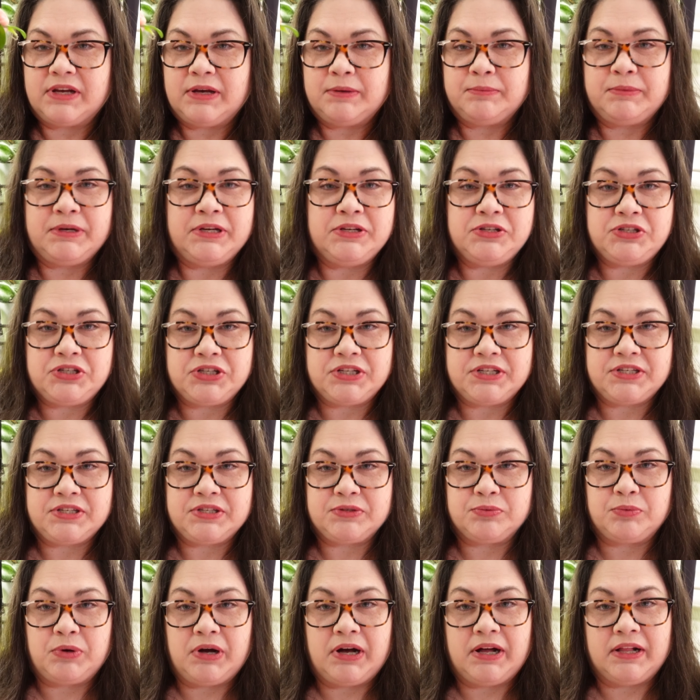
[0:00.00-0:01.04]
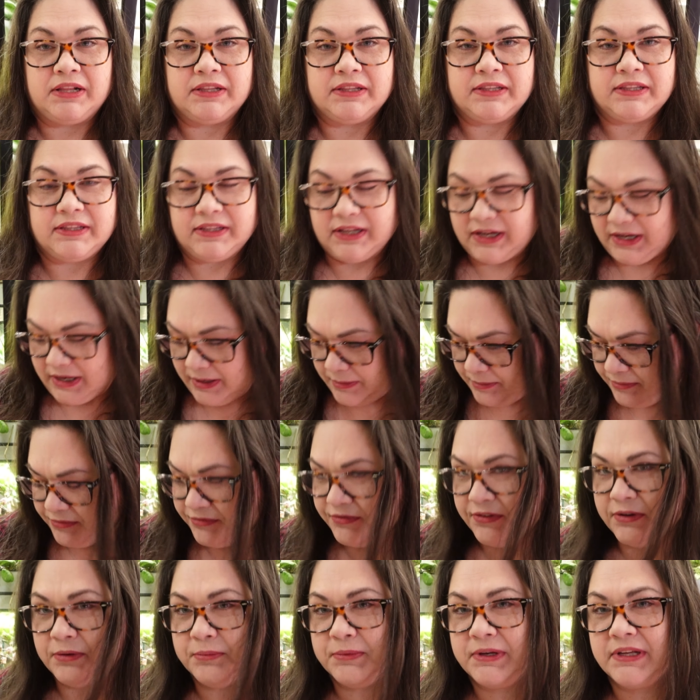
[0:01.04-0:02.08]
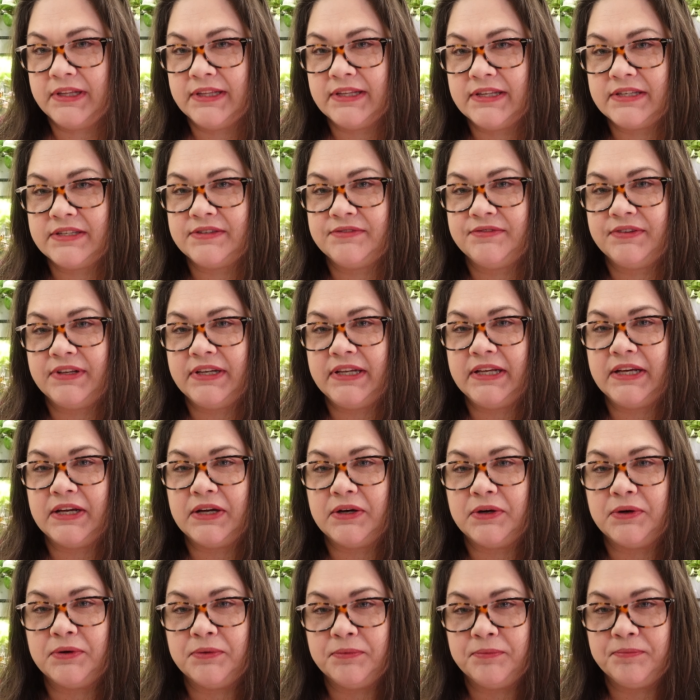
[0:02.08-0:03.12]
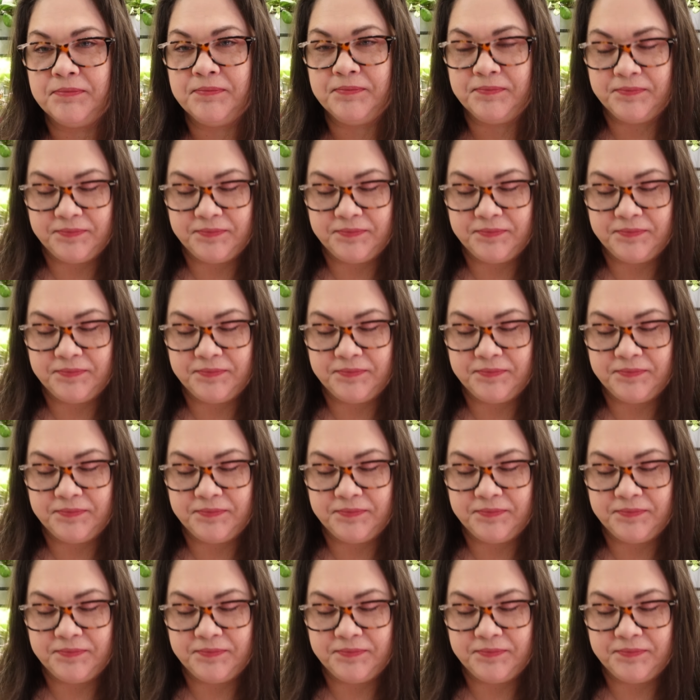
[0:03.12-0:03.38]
on me just while I'm filming this video.